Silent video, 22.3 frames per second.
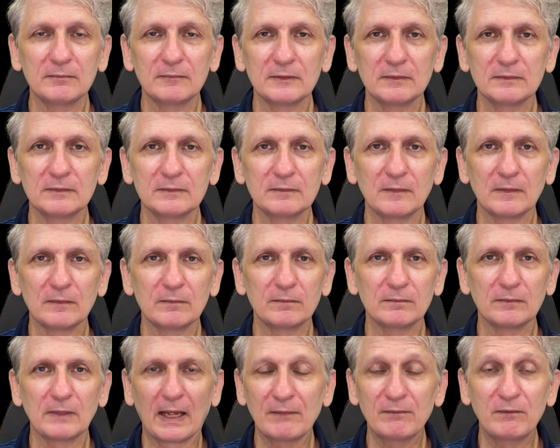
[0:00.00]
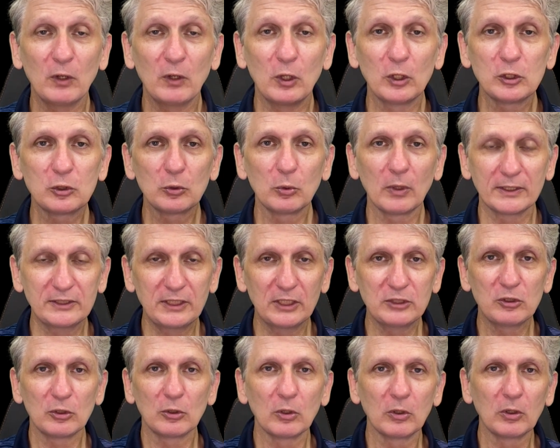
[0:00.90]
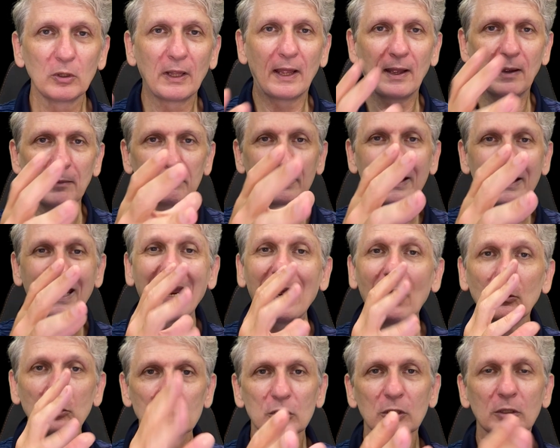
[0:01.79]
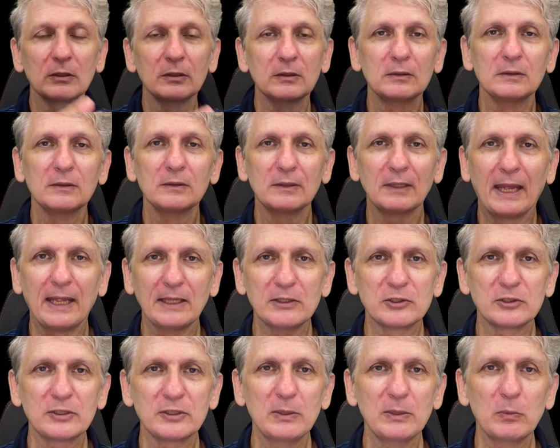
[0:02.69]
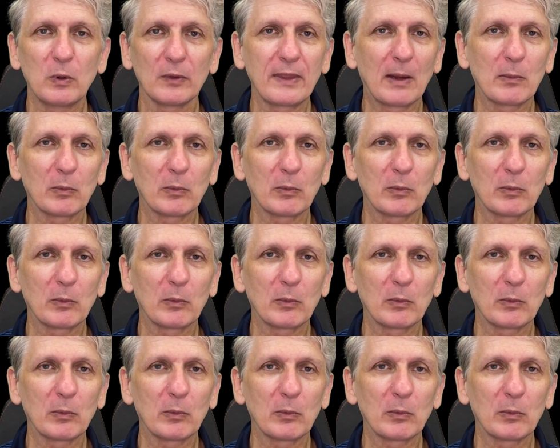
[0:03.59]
a virtual, a digital um, couch and see what that would look like.